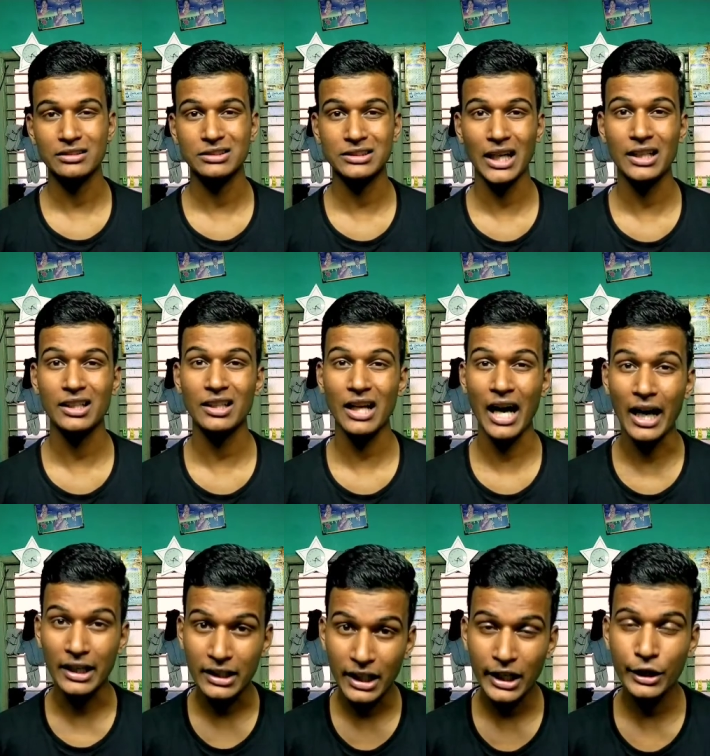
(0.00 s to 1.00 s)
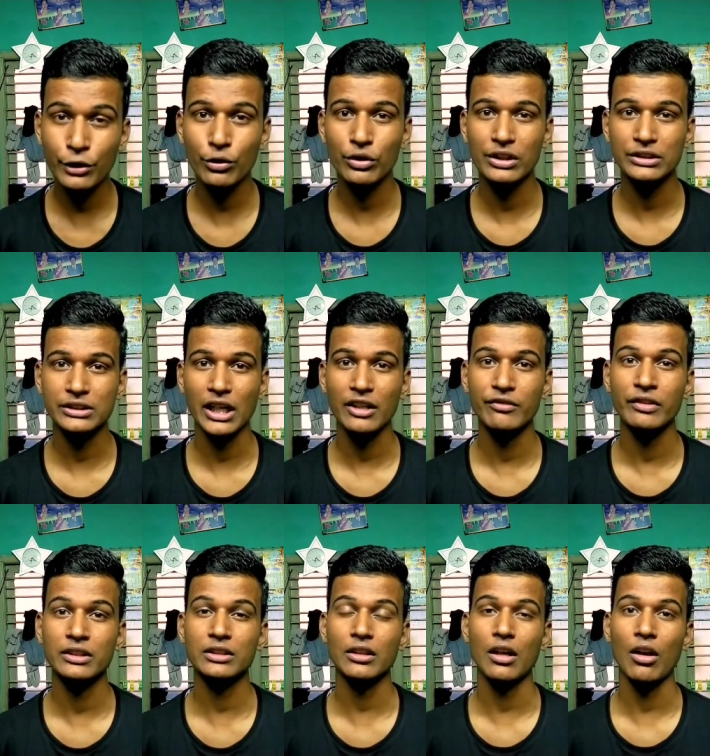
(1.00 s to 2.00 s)
started again to design
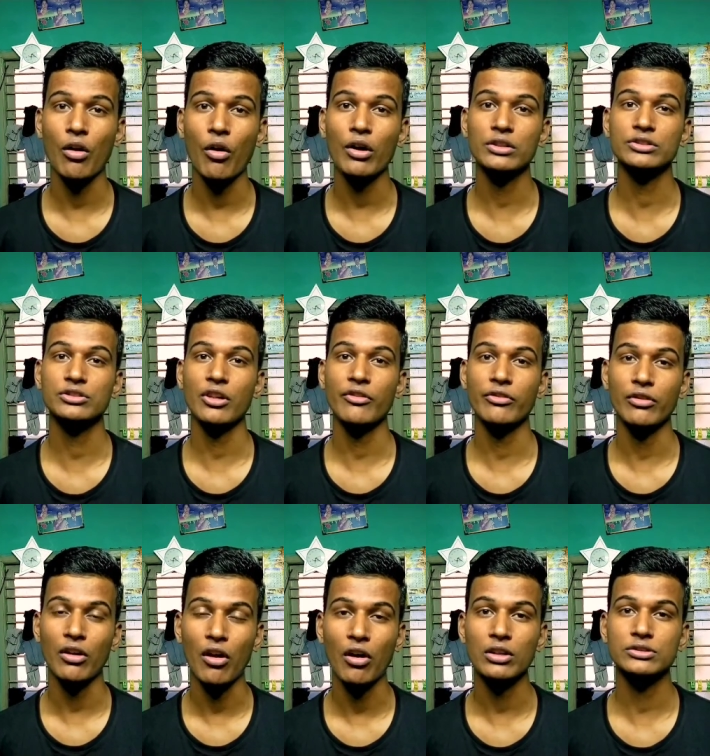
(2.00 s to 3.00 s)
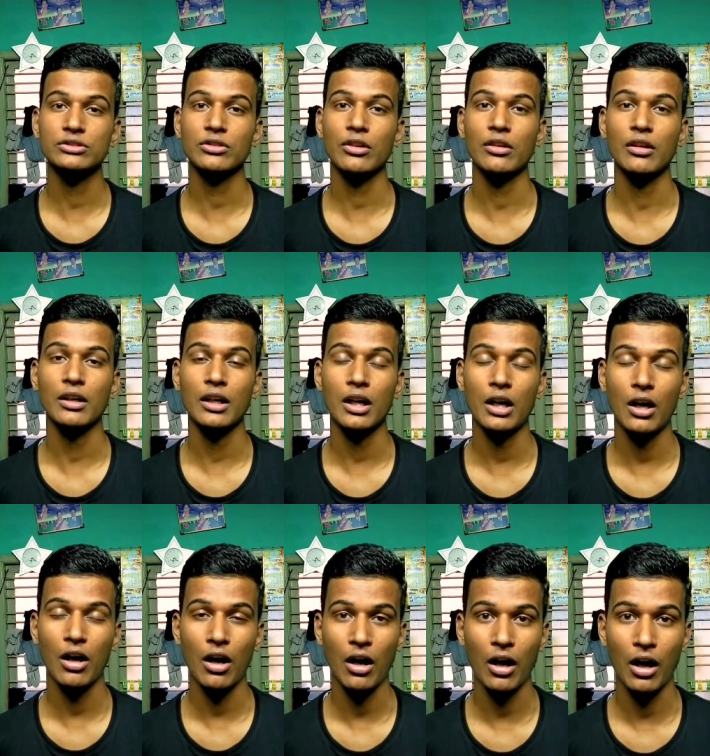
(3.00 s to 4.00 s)
with lots of lots on
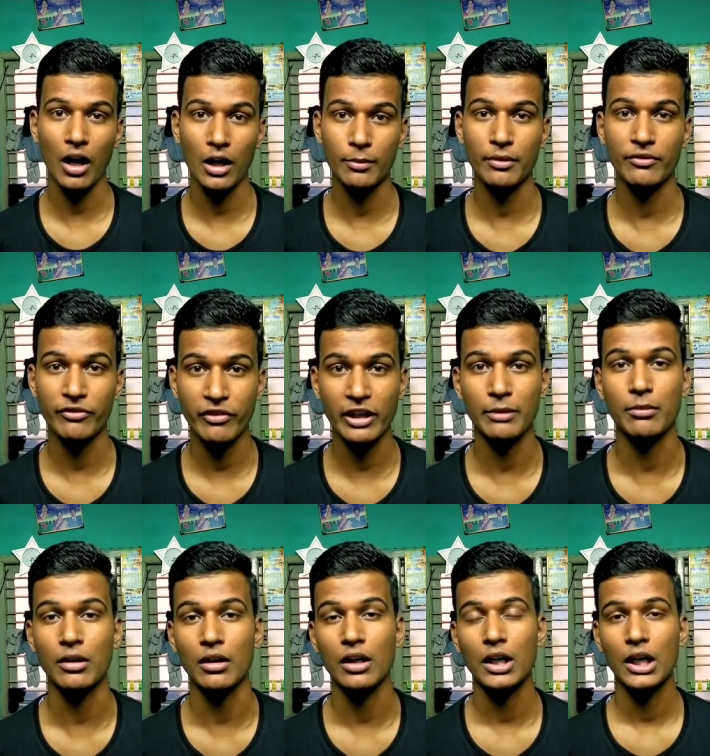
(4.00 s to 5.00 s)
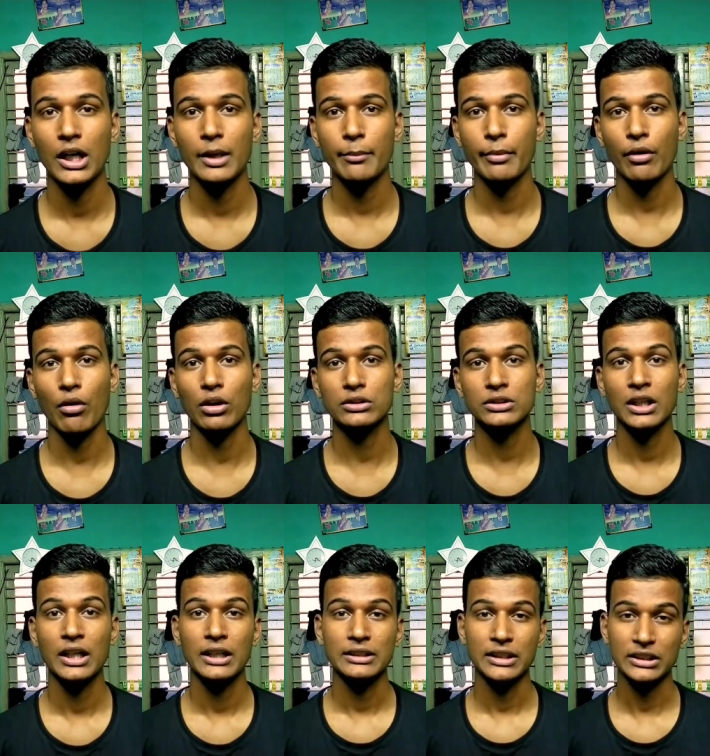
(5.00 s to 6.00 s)
carbon fiber, because
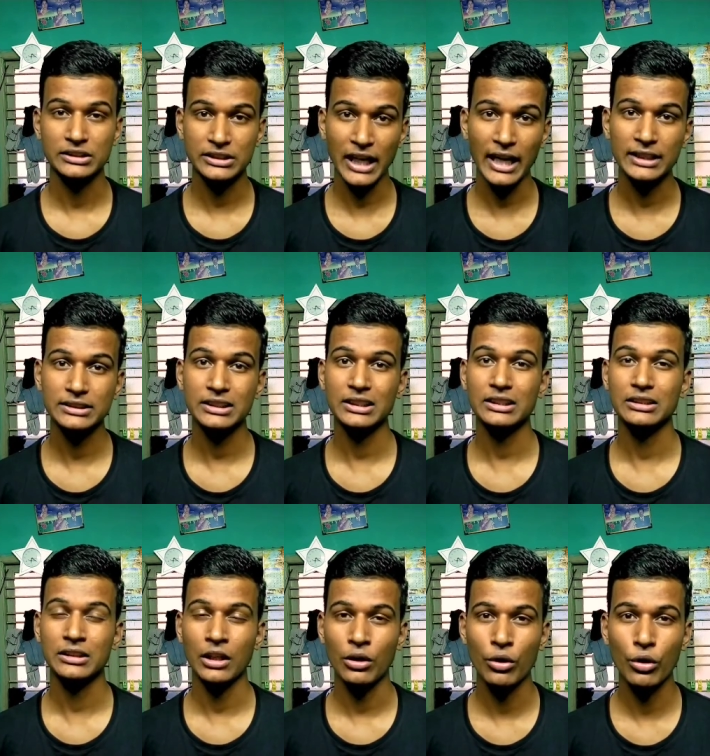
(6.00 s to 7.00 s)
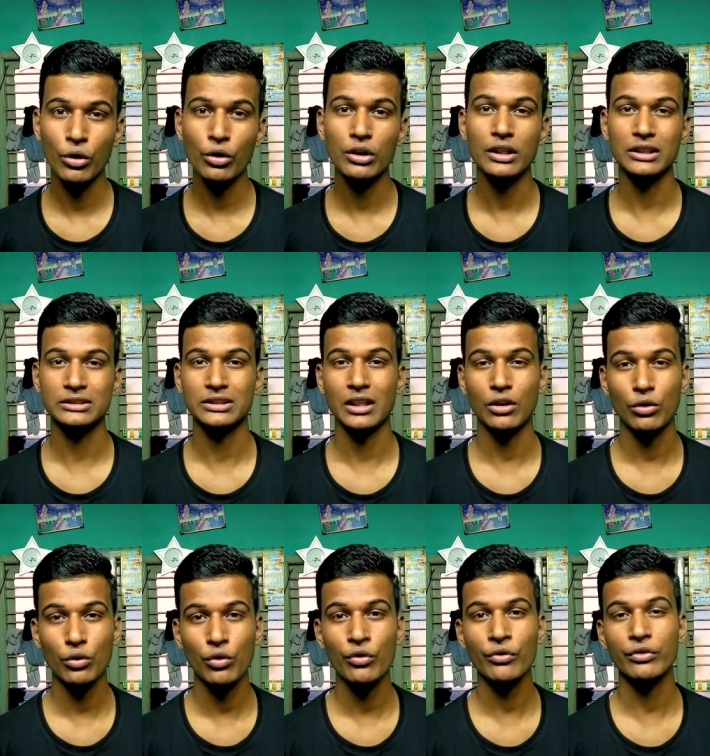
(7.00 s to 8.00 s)
the chassis, the hood, the
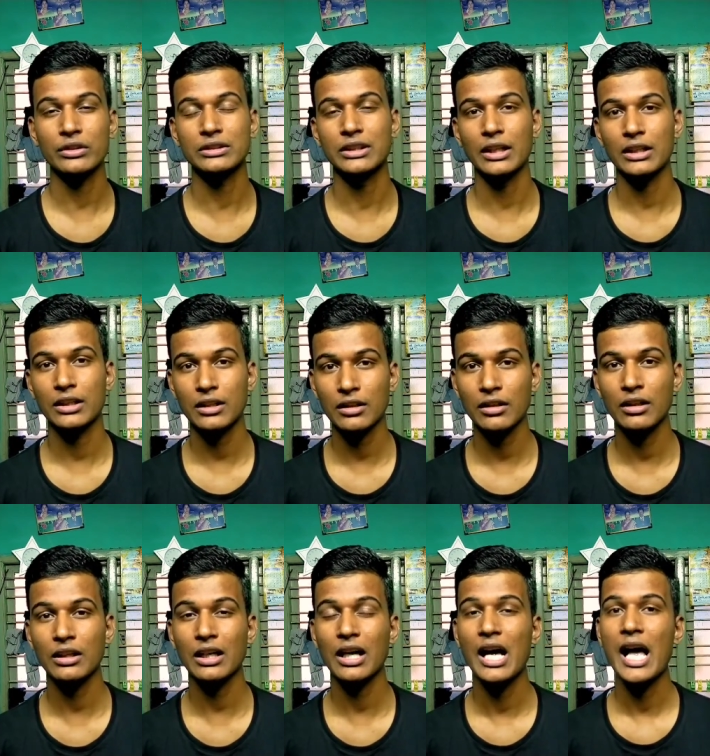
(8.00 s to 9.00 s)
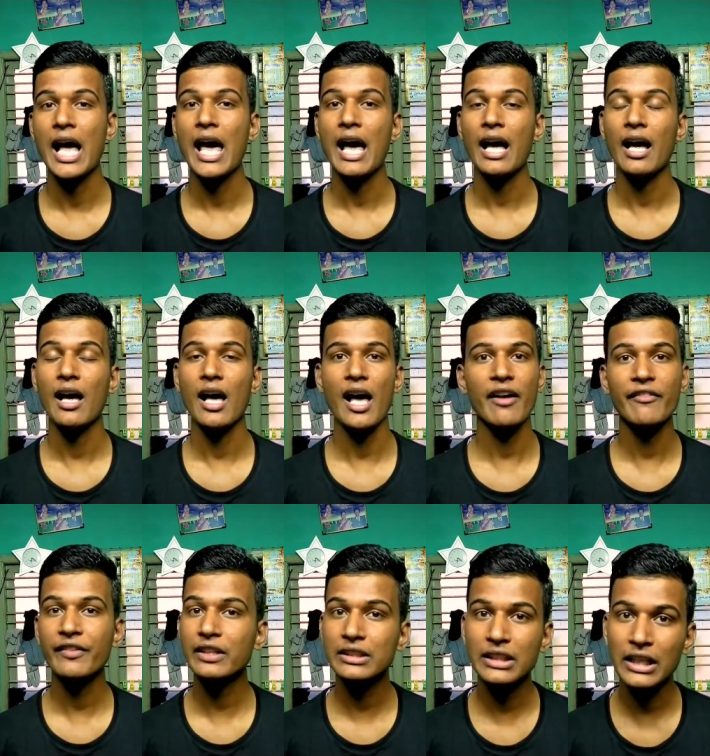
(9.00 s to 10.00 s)
roof, the trunk,
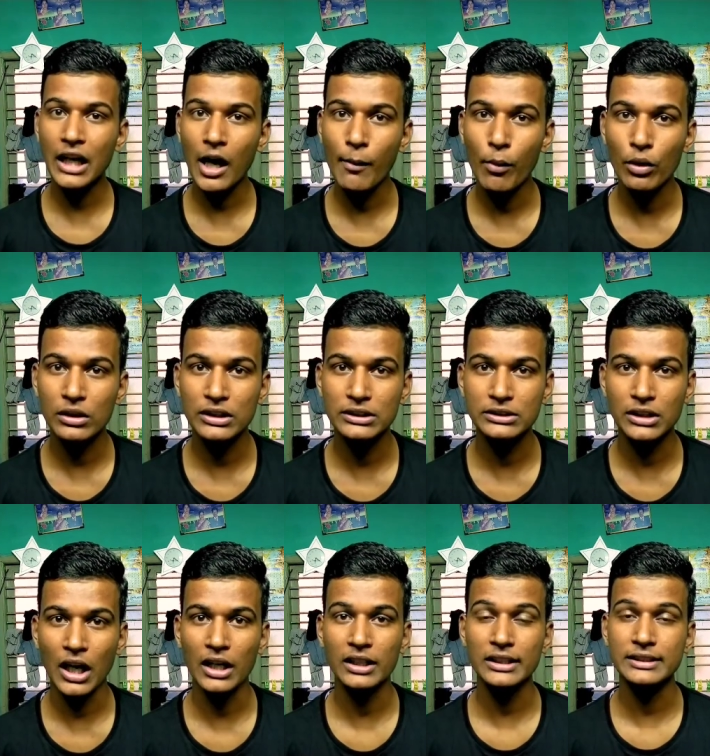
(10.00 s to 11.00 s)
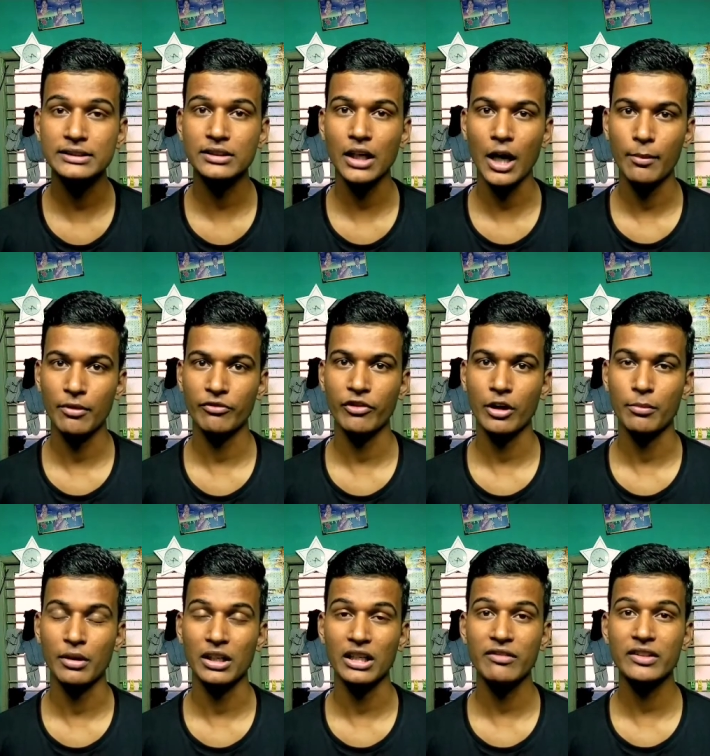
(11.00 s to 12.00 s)
everything about this car is carbon fiber.
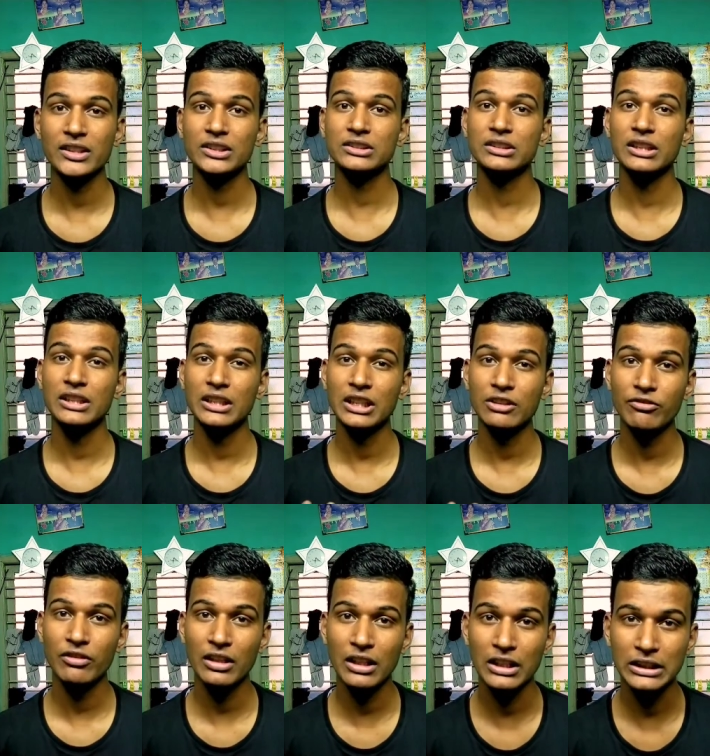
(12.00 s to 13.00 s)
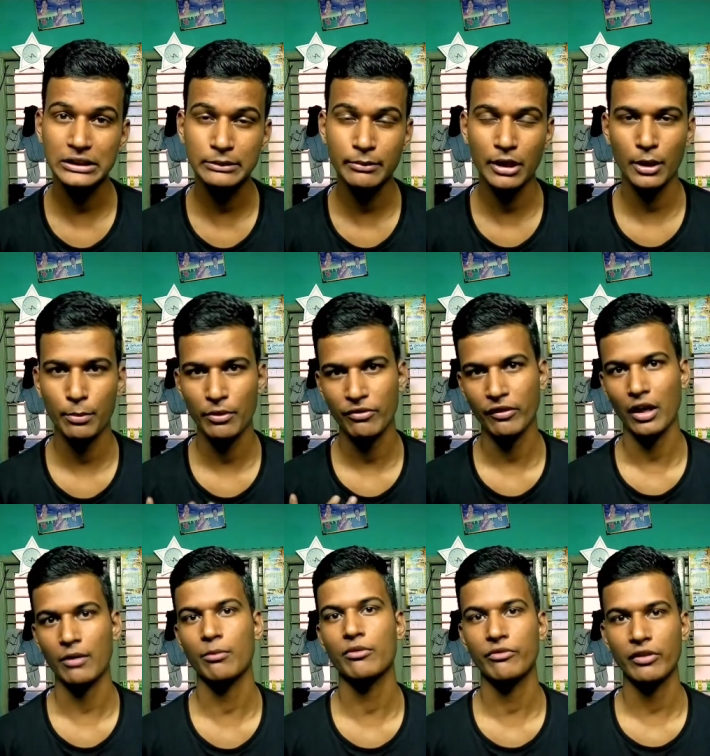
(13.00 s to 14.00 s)
Even the steering wheel is made up of
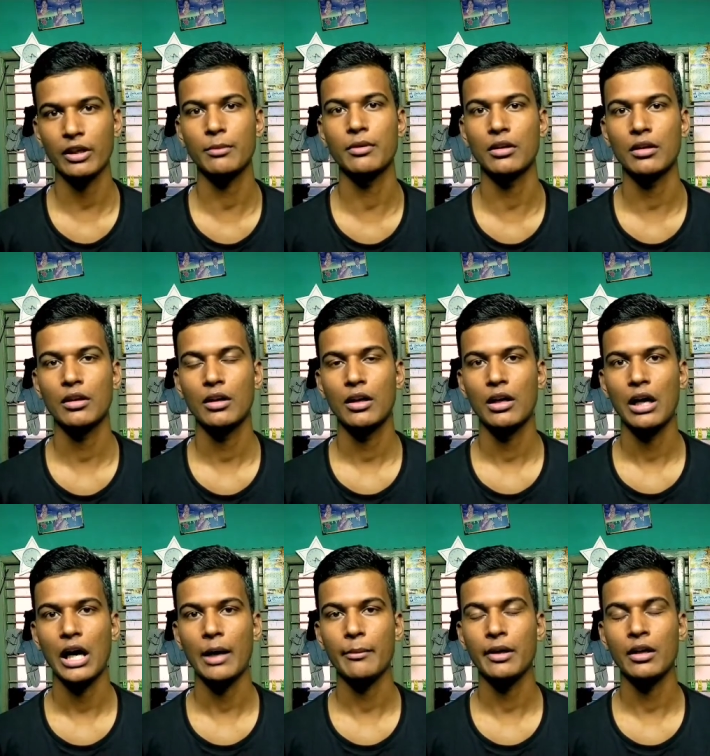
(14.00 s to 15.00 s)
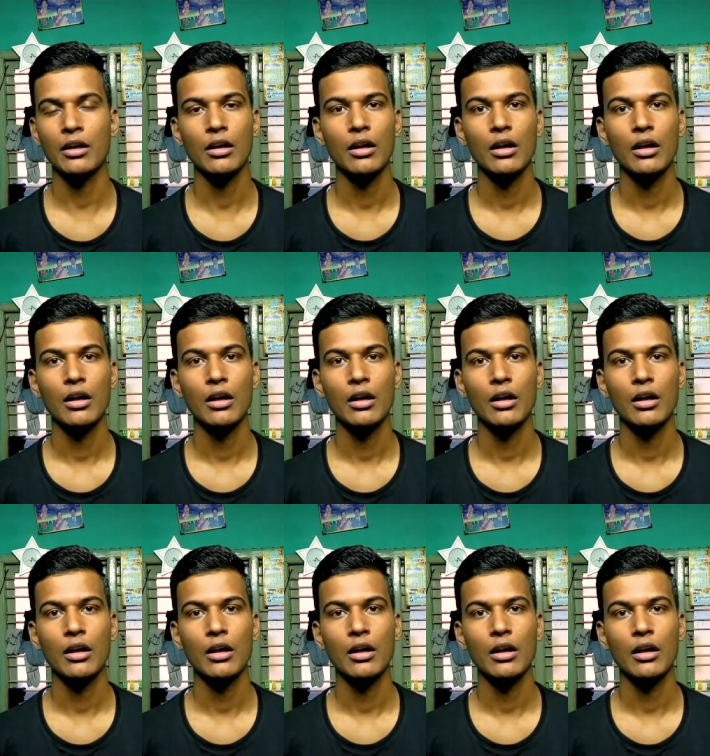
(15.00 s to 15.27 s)
carbon fiber. I mean,